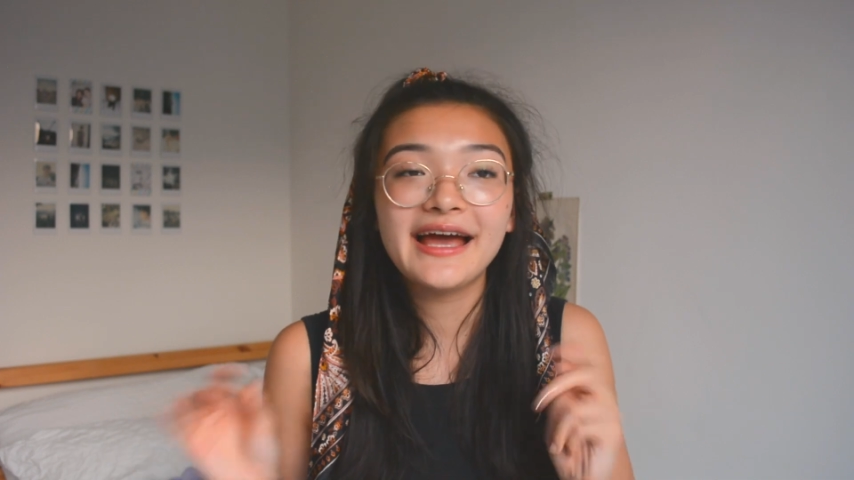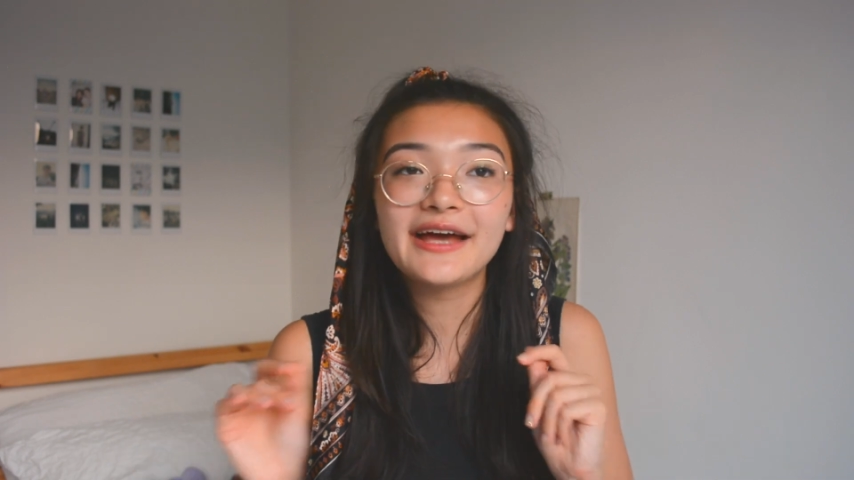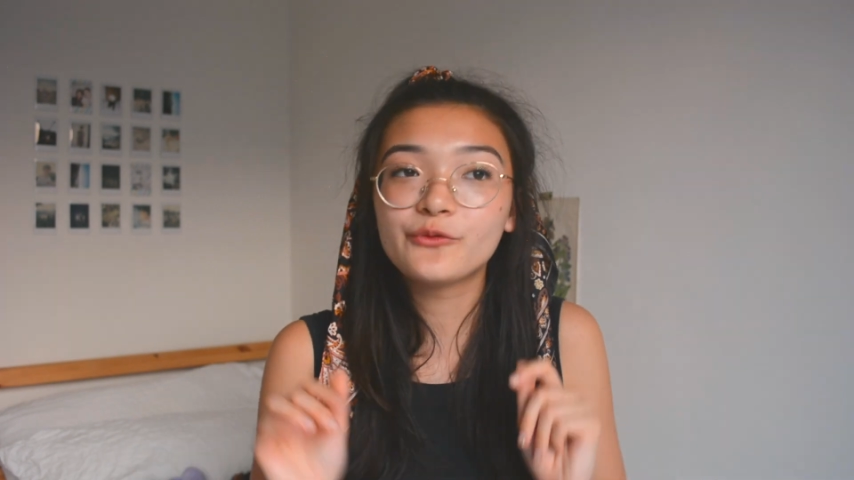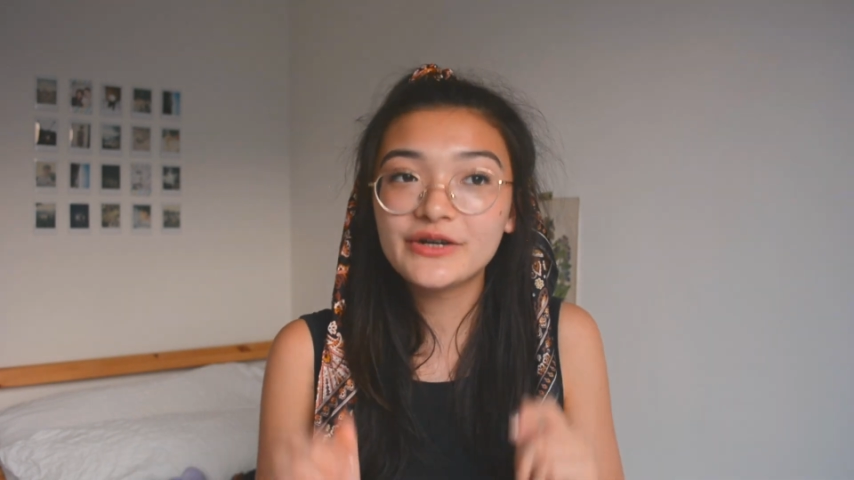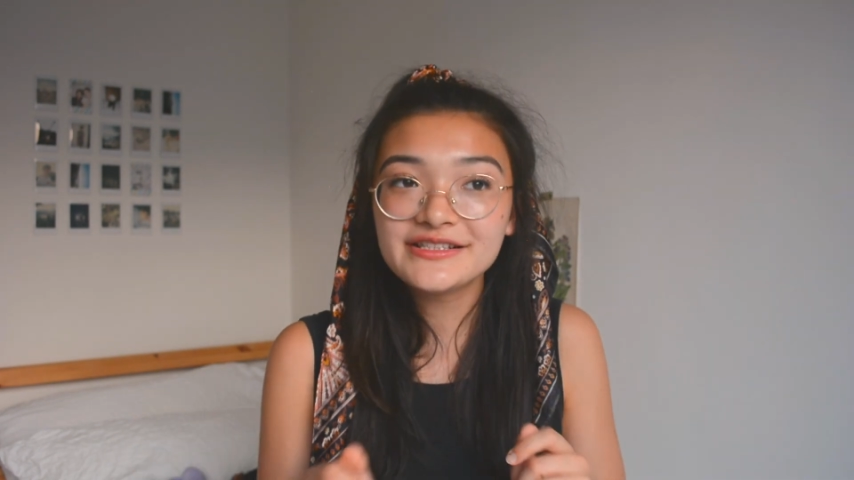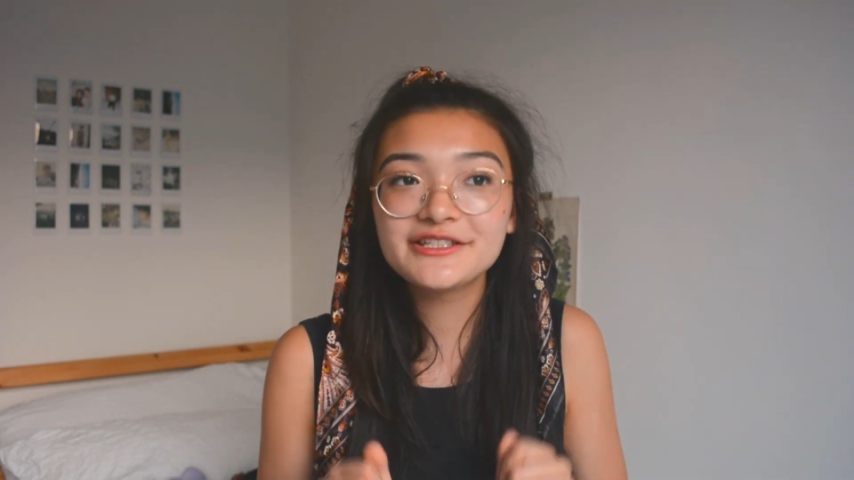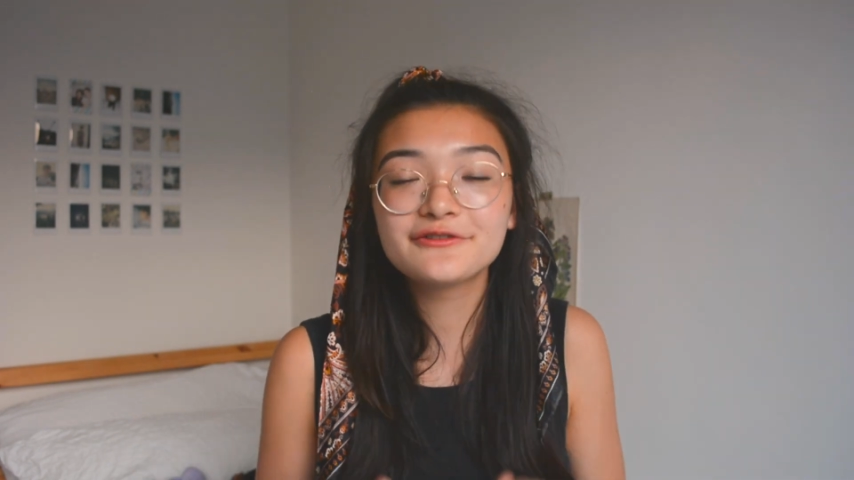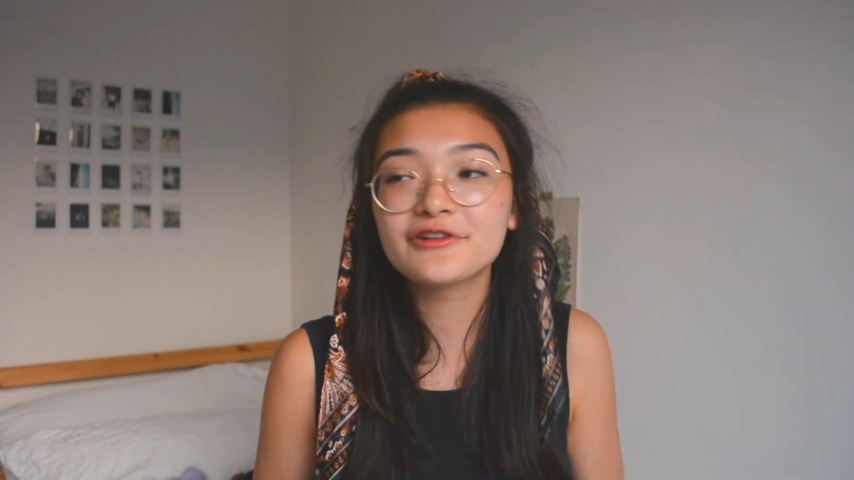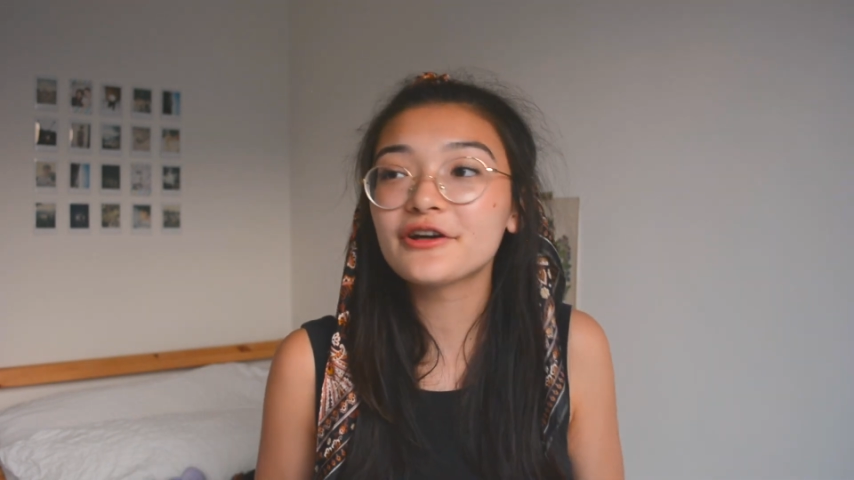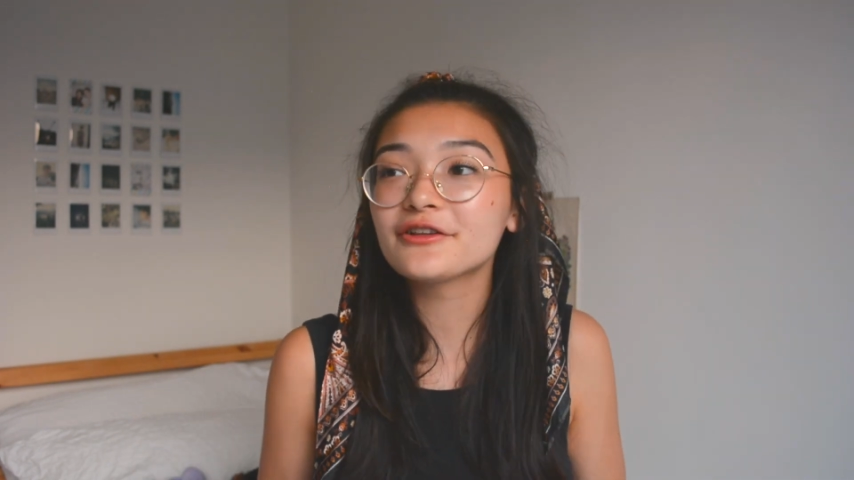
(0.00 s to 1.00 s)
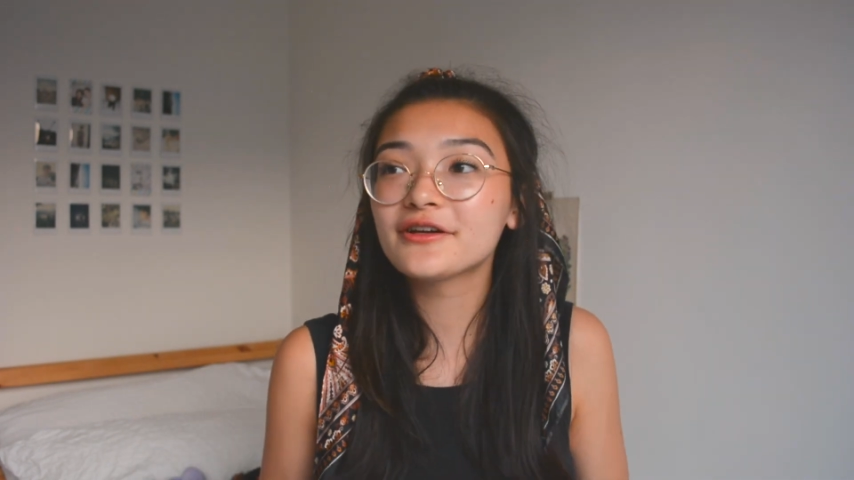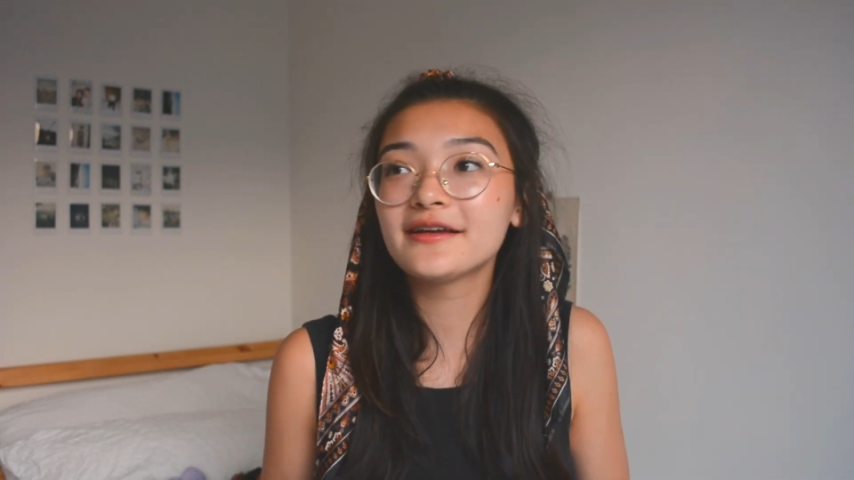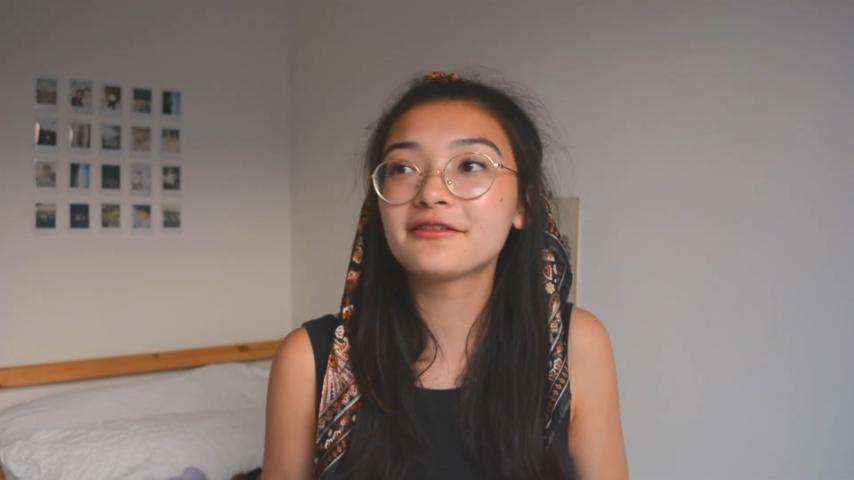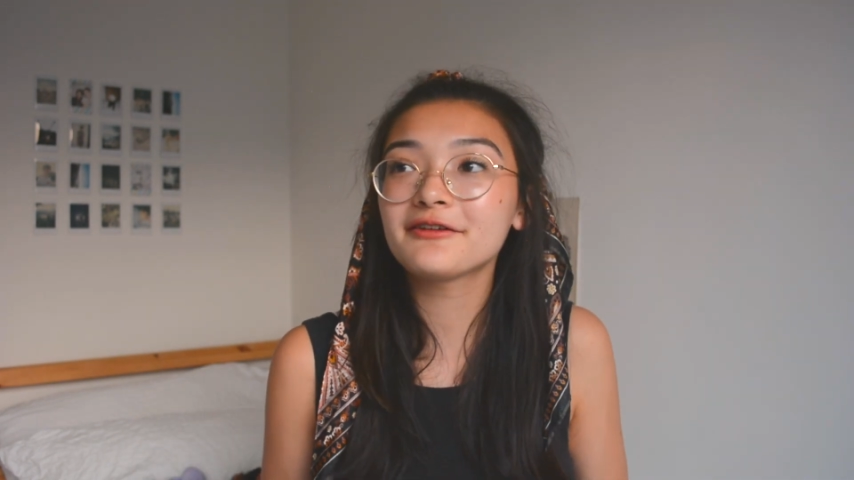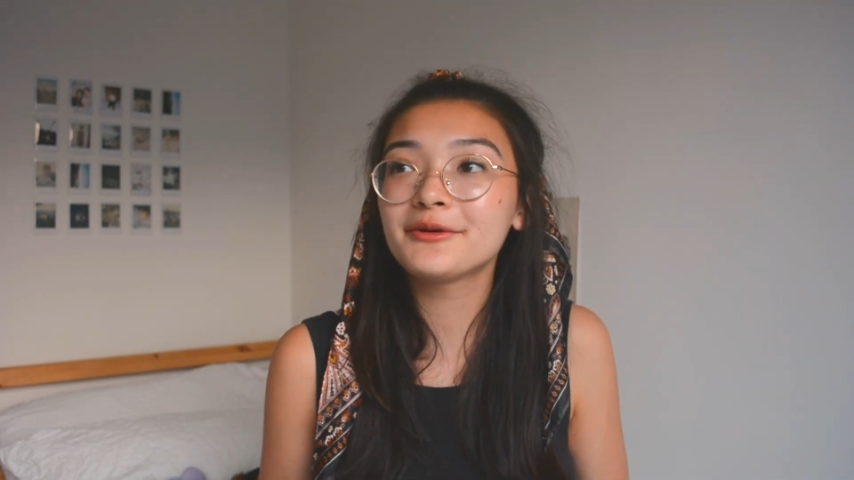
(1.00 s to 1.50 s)
And once you start
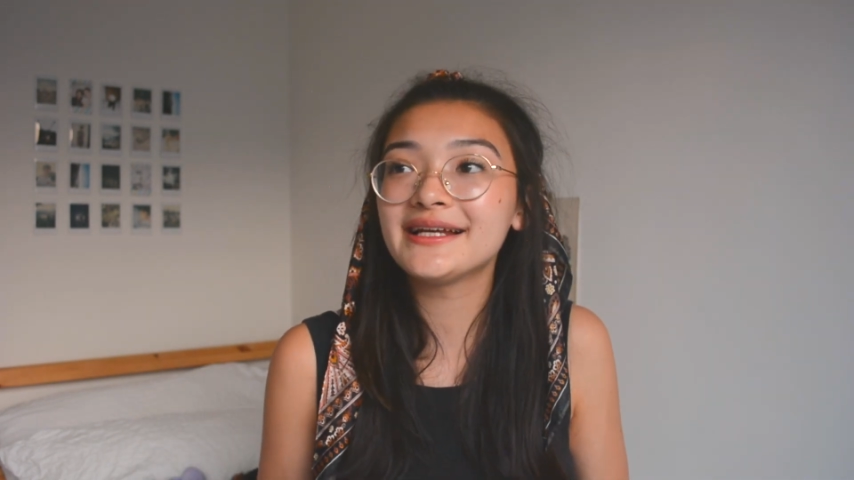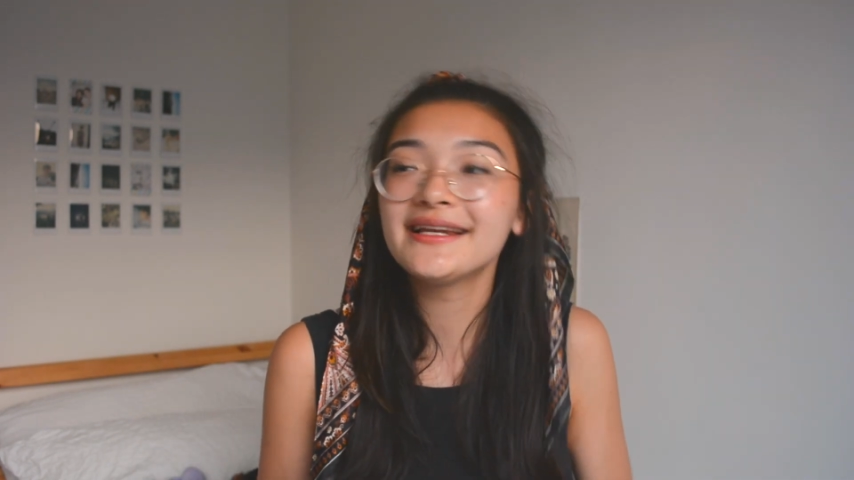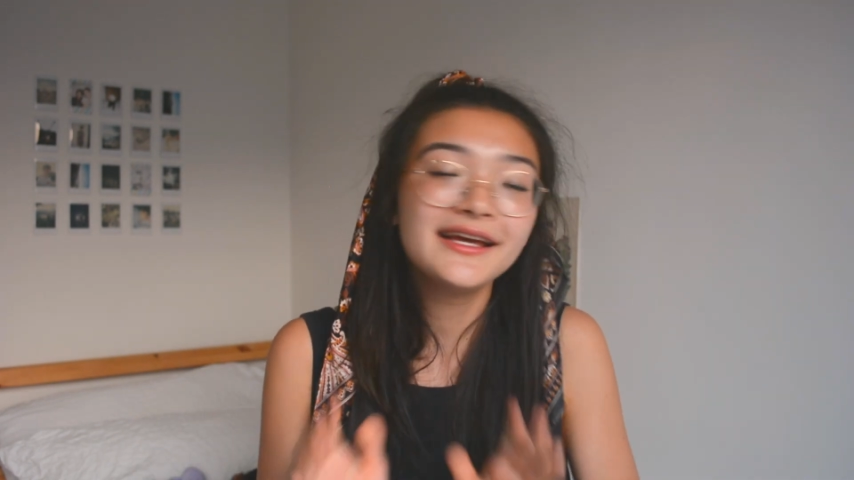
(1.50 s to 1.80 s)
looking through it,